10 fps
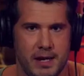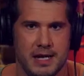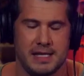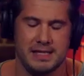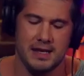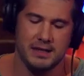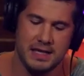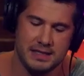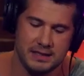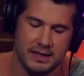about it, it's that
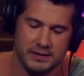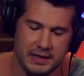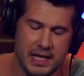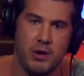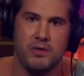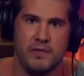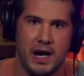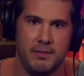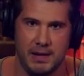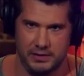this
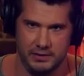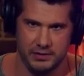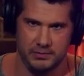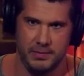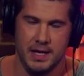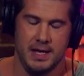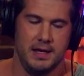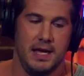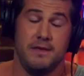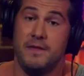neo-environmentalism
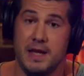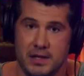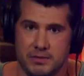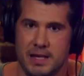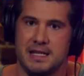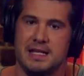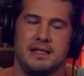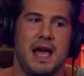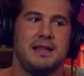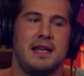and veganism,
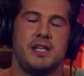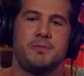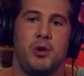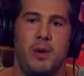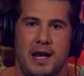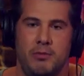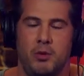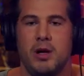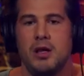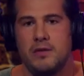it's not that it's pro-animal,
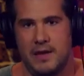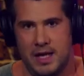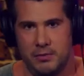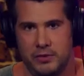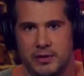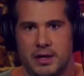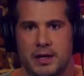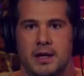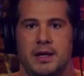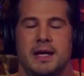we all love animals,
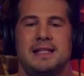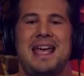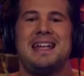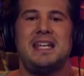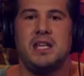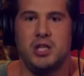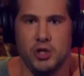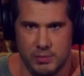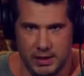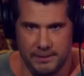it's
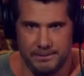anti-human.